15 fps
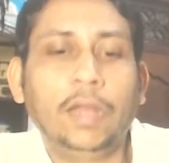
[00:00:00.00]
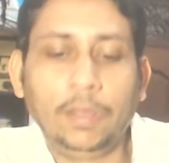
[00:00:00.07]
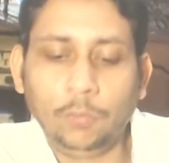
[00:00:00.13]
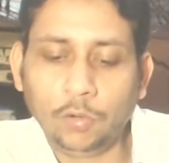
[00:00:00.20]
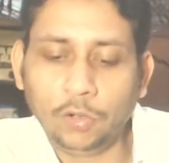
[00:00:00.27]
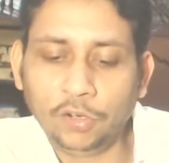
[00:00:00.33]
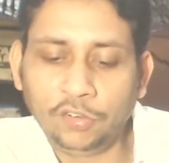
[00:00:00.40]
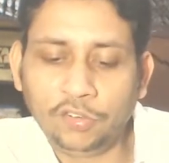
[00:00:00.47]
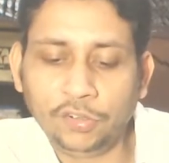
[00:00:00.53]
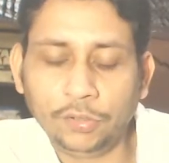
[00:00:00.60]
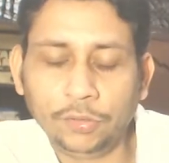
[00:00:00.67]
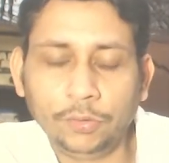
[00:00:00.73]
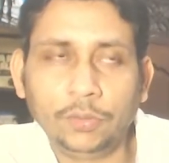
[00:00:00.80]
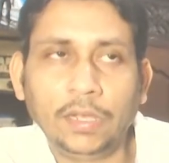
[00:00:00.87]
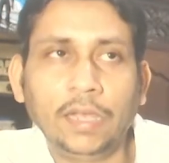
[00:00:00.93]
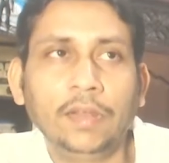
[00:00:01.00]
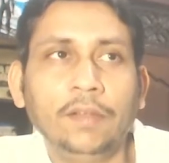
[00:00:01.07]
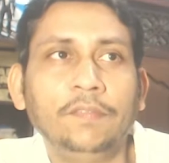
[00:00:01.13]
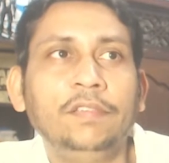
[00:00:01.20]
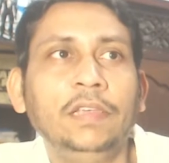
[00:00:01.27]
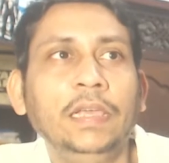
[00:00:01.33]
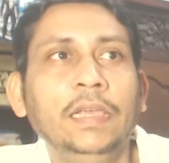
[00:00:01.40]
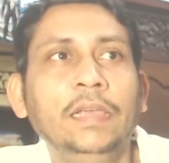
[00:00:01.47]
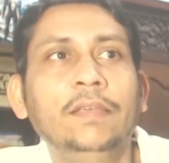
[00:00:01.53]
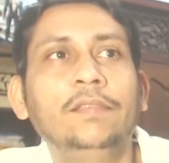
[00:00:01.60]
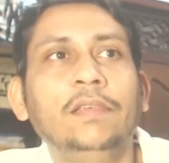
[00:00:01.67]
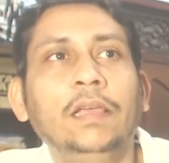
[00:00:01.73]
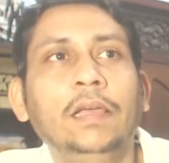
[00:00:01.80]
I wanted to kind of see is